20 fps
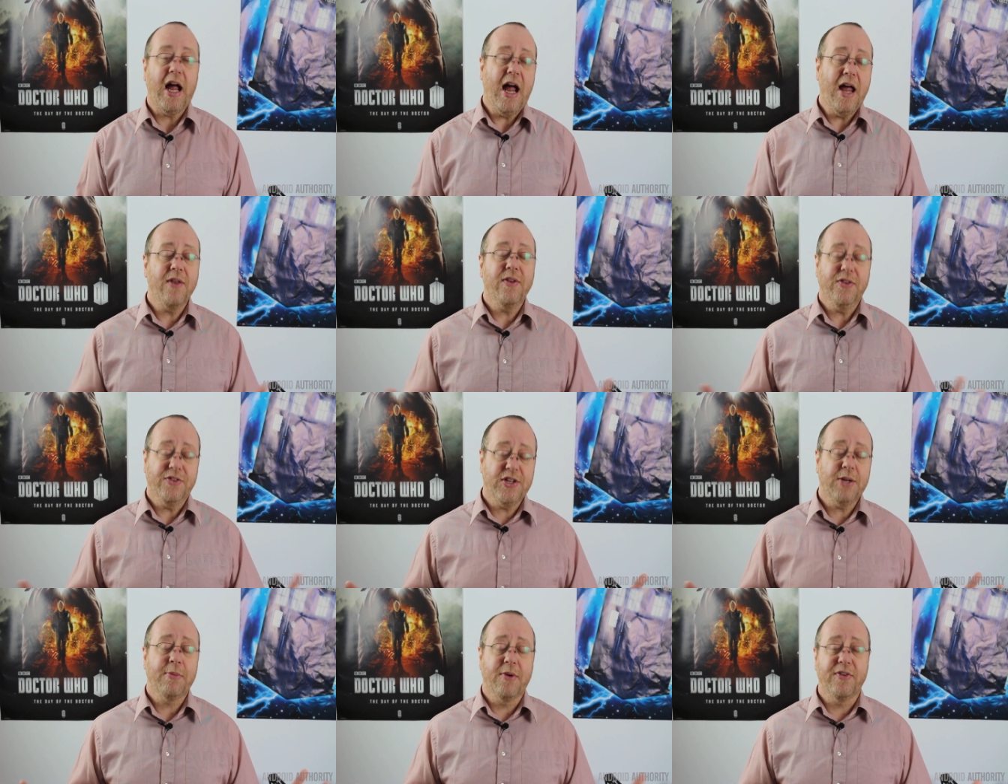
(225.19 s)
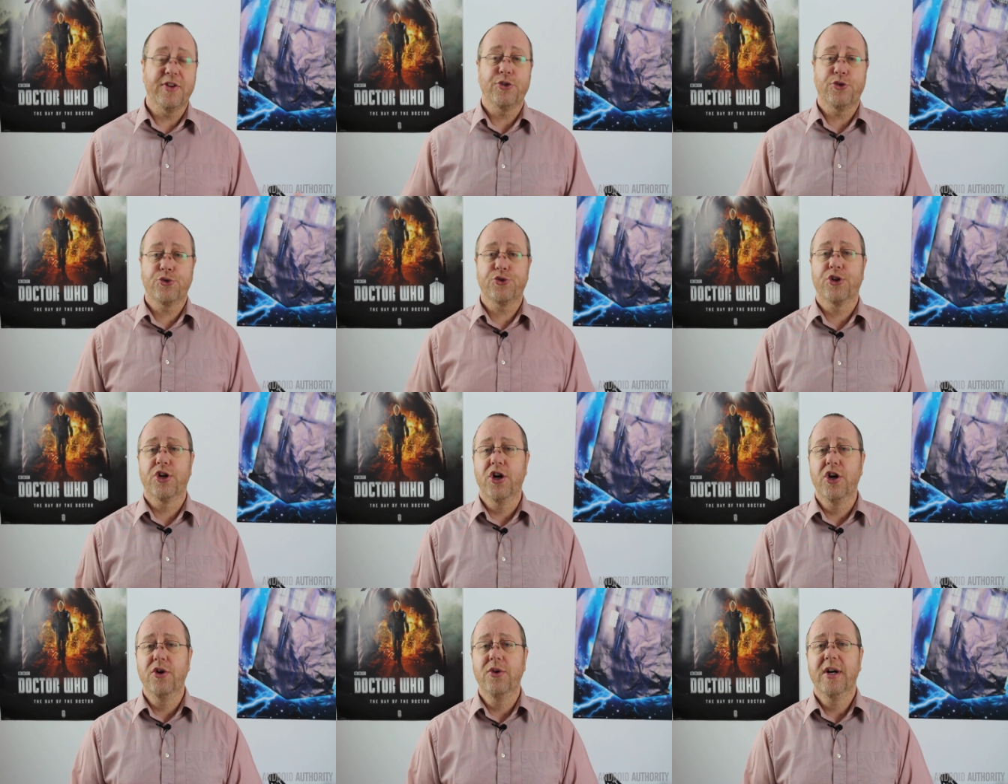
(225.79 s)
and some of it's
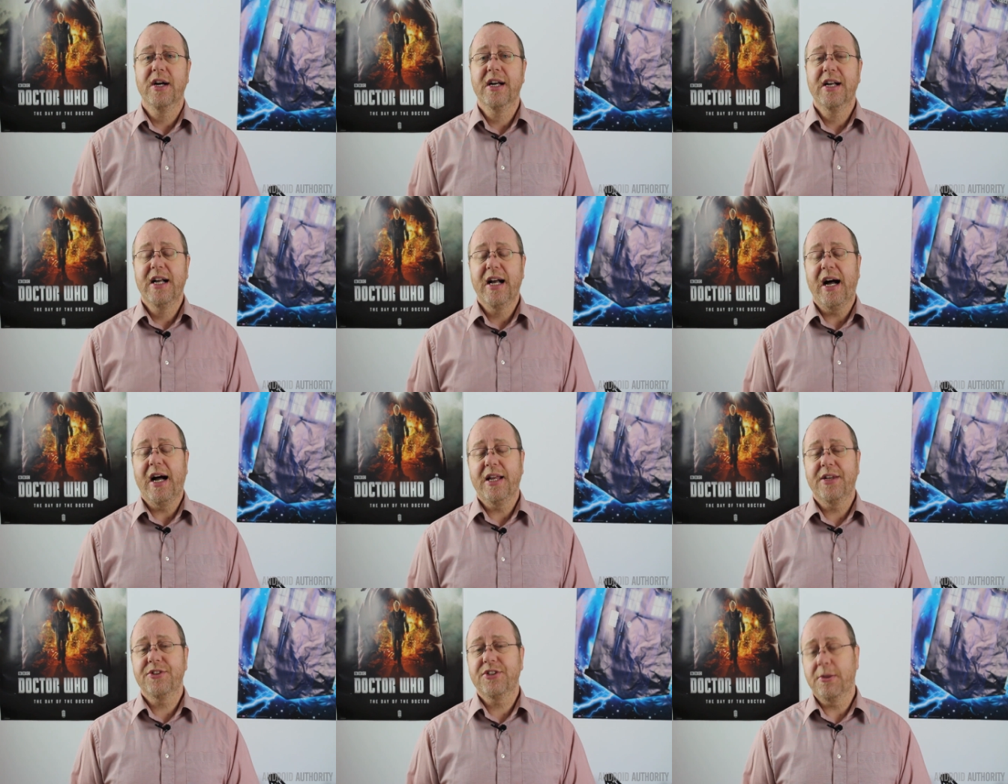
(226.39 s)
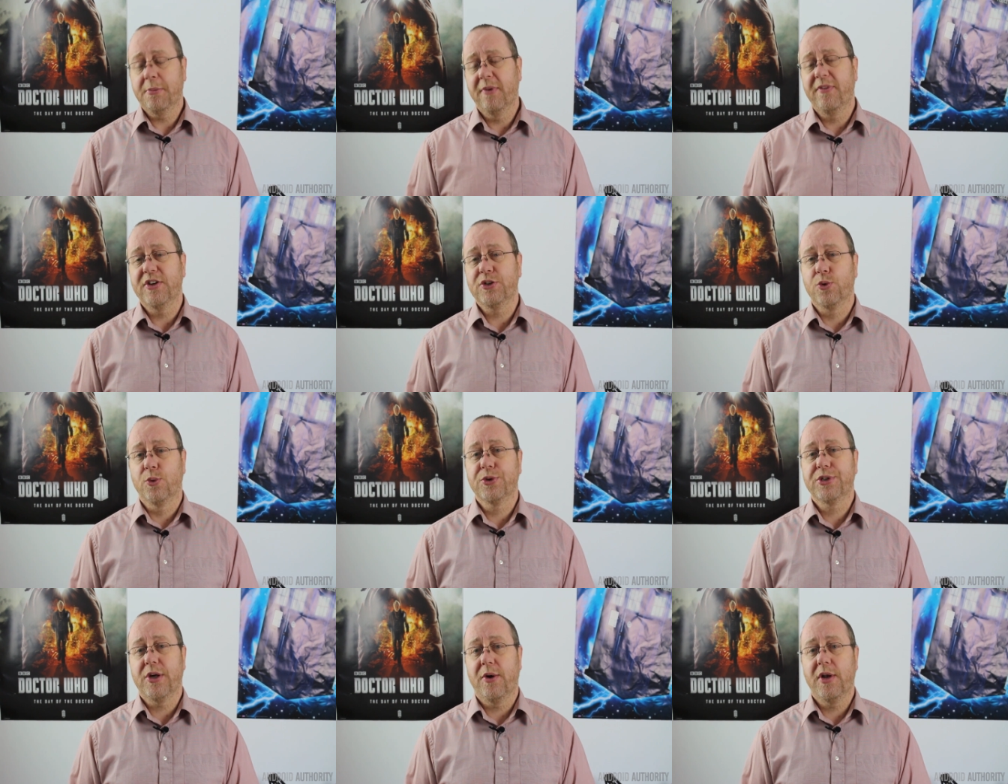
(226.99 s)
true and some of it's
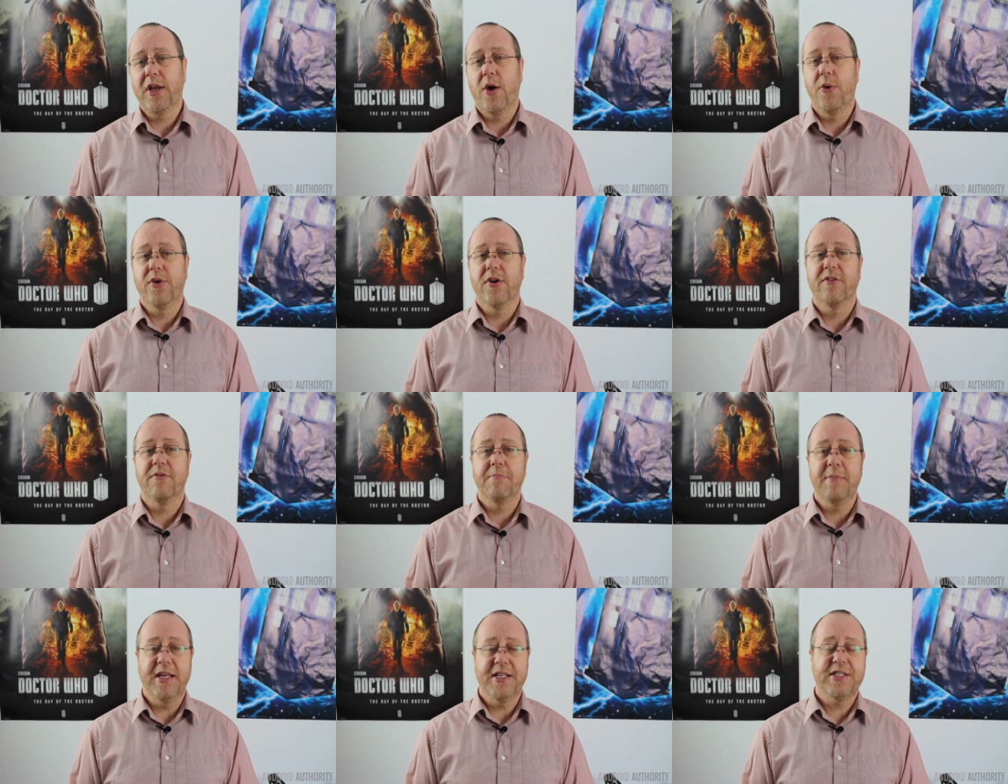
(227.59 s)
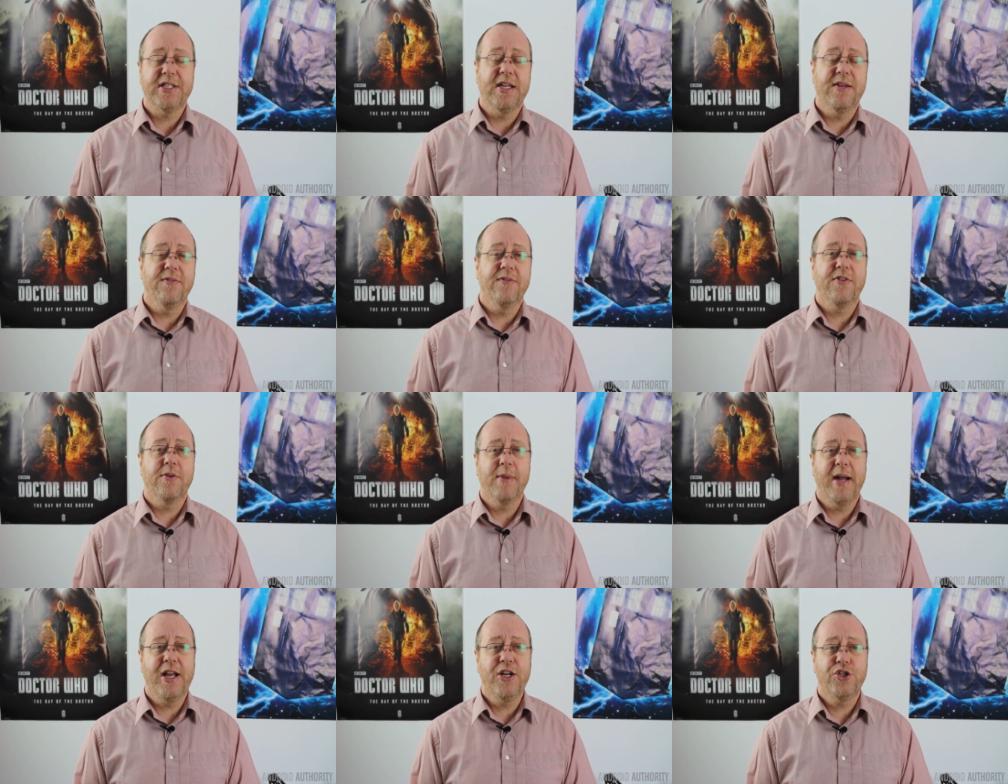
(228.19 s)
also a load of
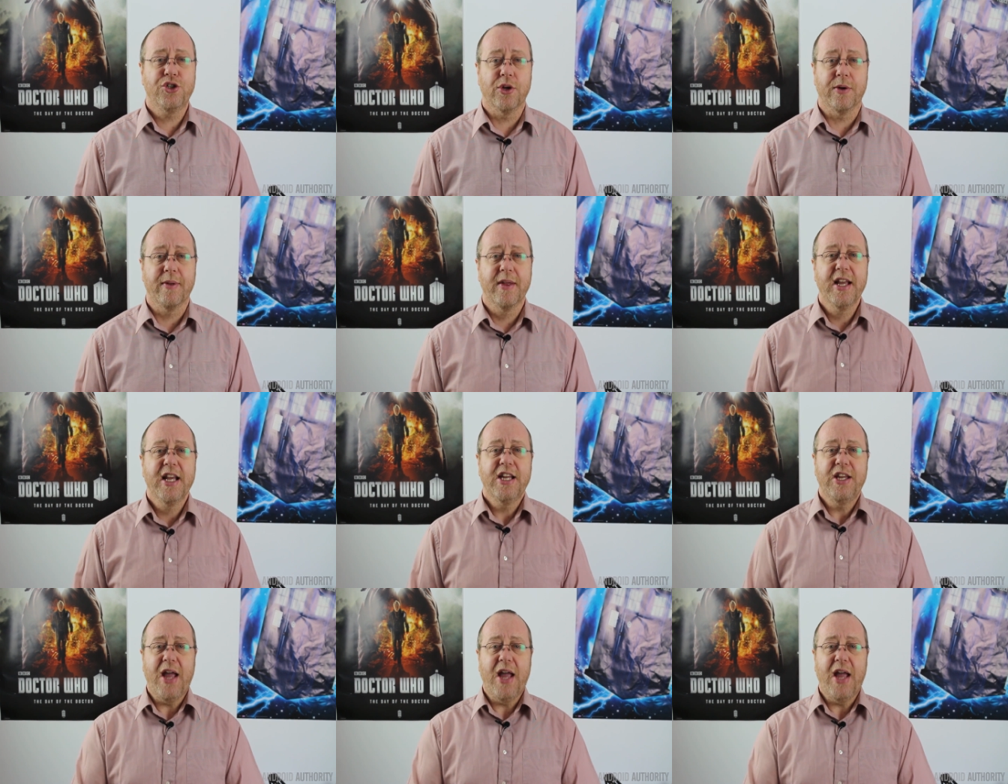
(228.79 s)
misinformation.